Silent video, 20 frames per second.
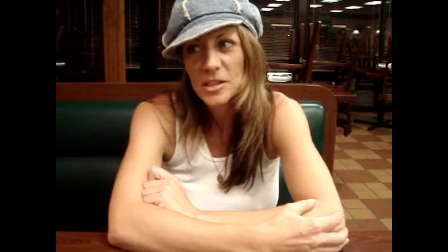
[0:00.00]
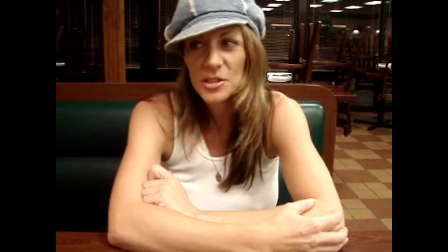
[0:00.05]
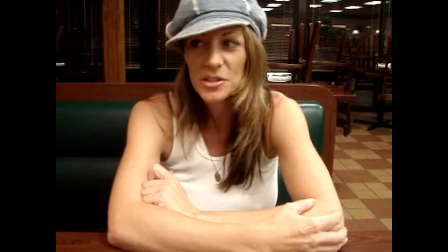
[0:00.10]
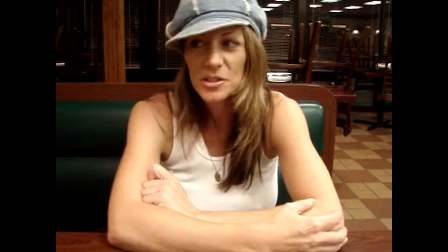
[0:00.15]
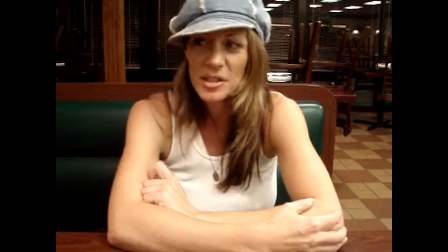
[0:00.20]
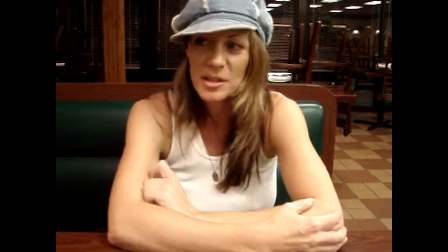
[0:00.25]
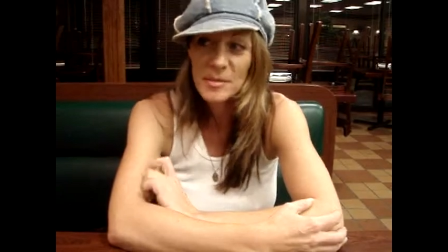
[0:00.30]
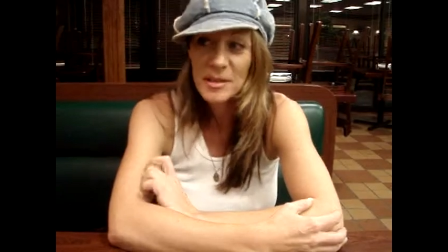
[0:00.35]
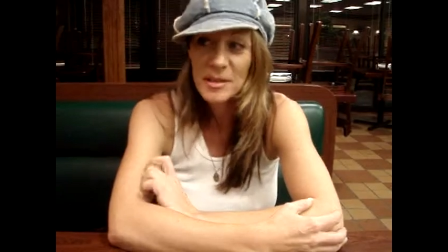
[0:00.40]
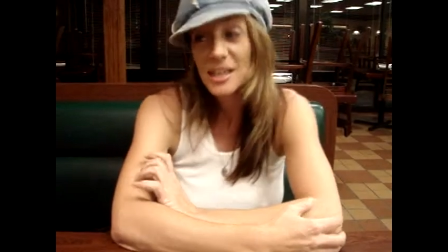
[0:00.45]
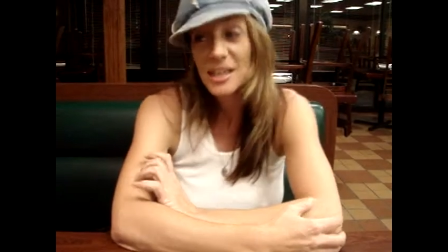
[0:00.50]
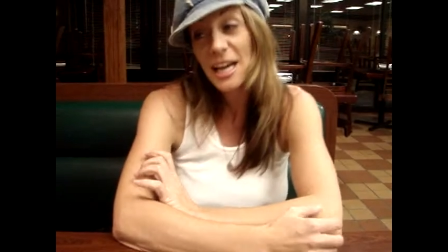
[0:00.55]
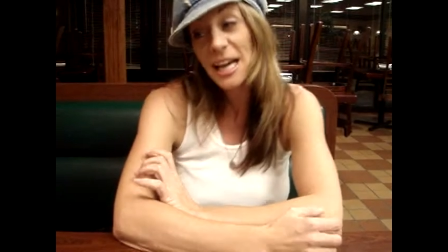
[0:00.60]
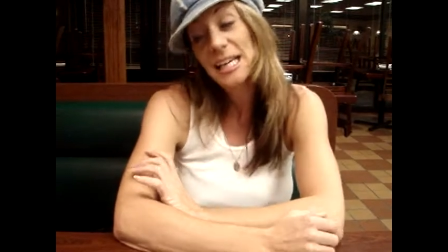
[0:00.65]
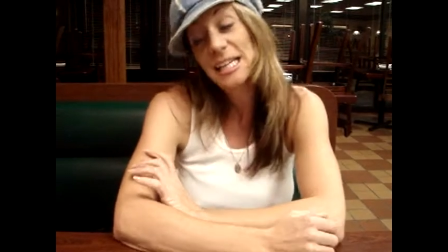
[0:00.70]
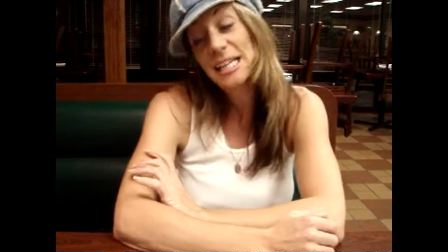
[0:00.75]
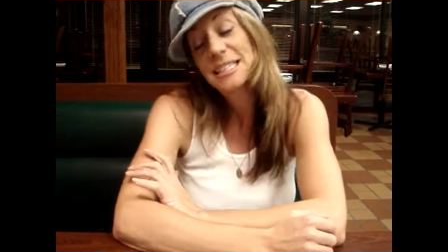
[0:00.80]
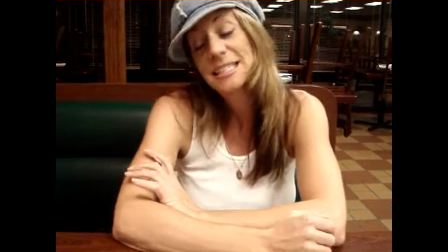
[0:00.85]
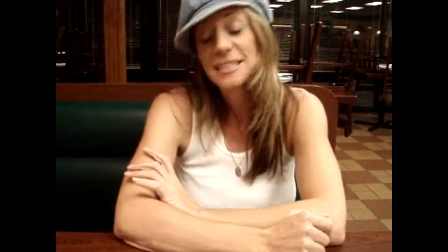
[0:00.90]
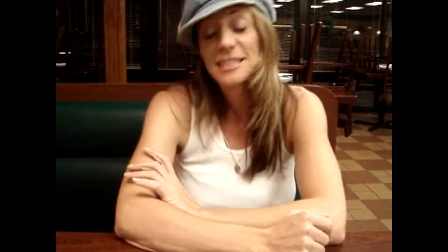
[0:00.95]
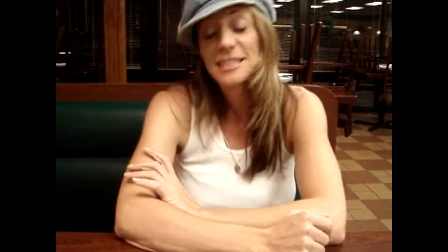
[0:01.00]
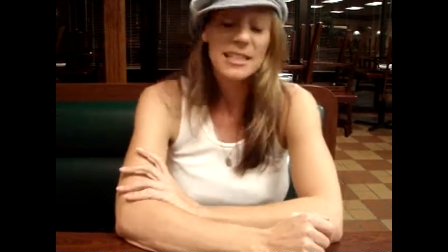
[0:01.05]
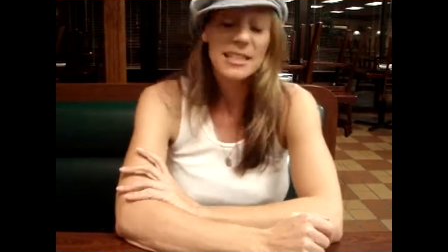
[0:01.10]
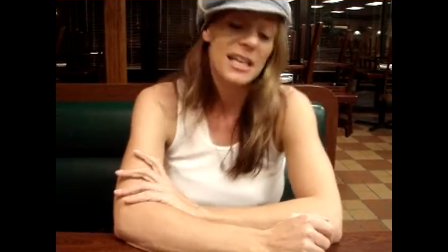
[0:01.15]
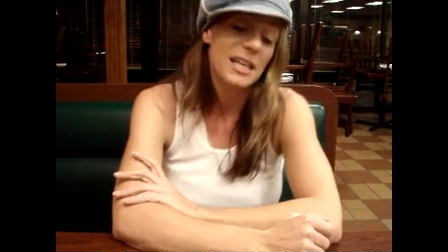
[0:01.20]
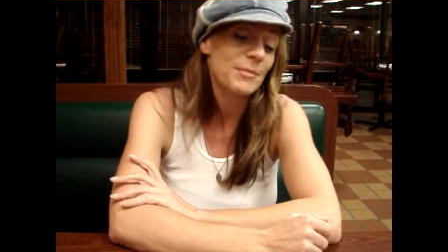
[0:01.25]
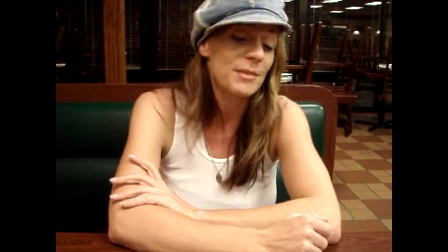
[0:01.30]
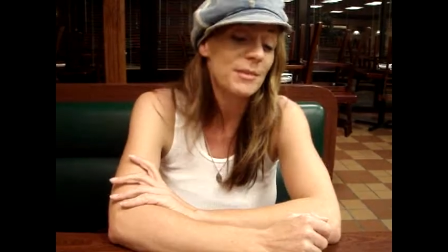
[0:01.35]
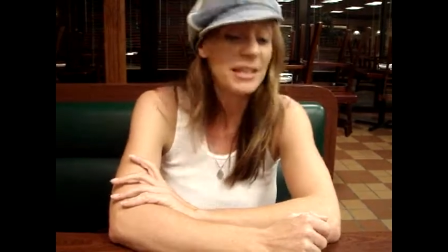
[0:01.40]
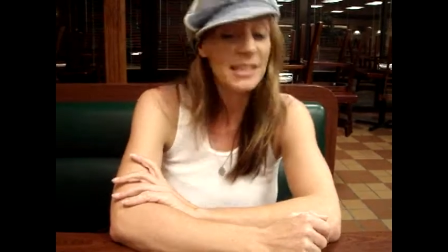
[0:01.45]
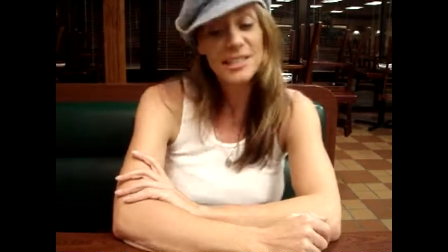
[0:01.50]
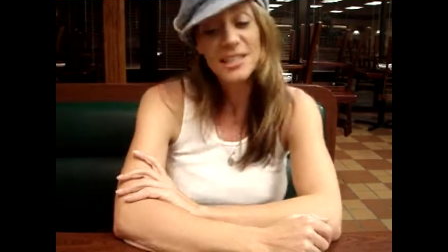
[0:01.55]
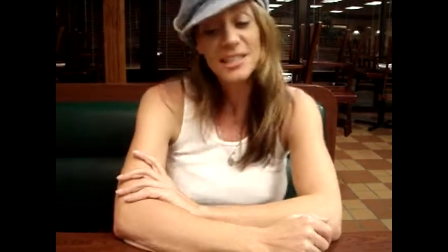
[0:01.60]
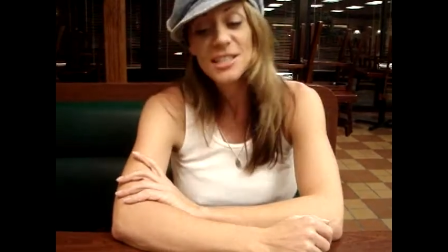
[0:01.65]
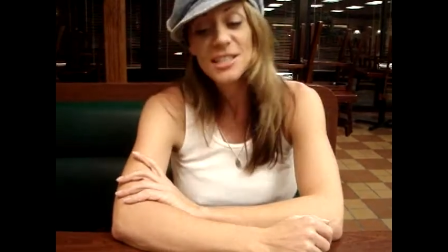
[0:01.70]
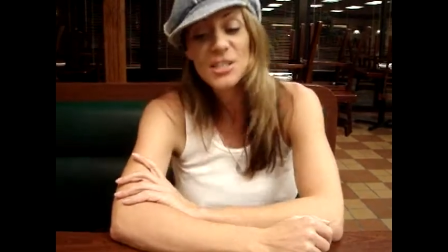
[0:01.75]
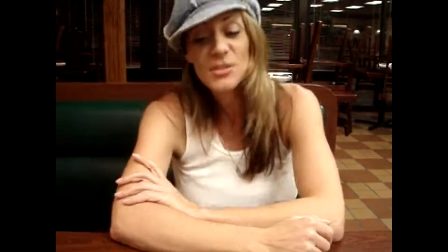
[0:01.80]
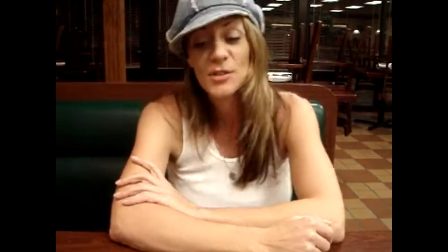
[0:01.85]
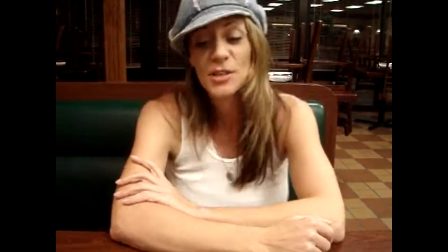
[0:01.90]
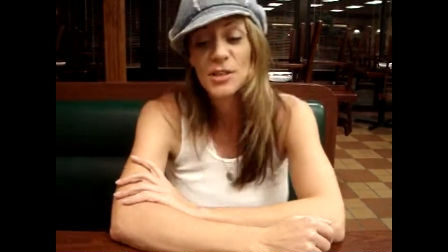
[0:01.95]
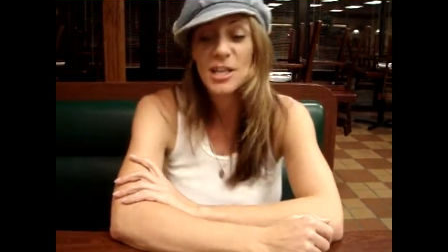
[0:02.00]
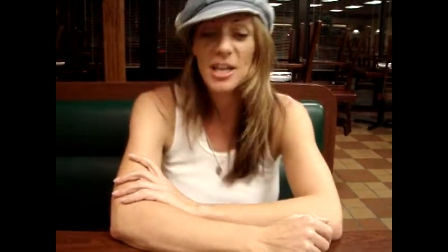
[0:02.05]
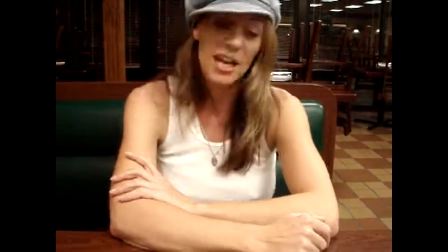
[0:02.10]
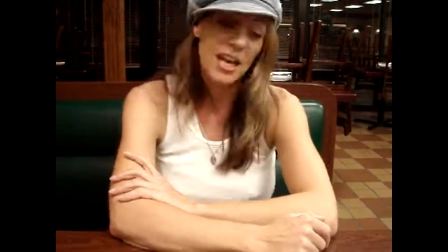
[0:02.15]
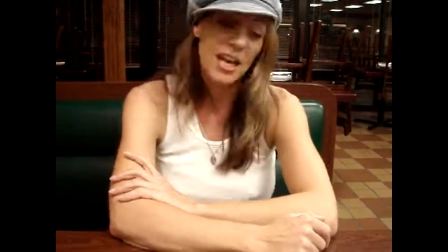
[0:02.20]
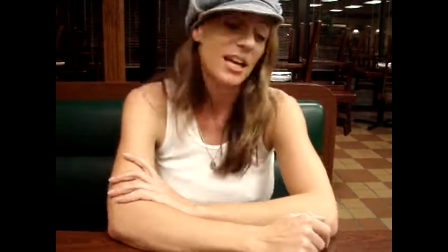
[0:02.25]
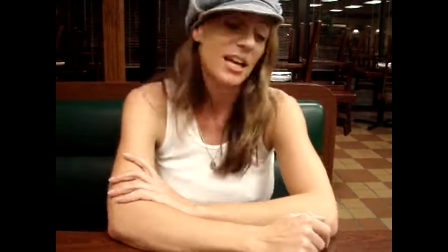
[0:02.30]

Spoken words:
here, can you dance for you?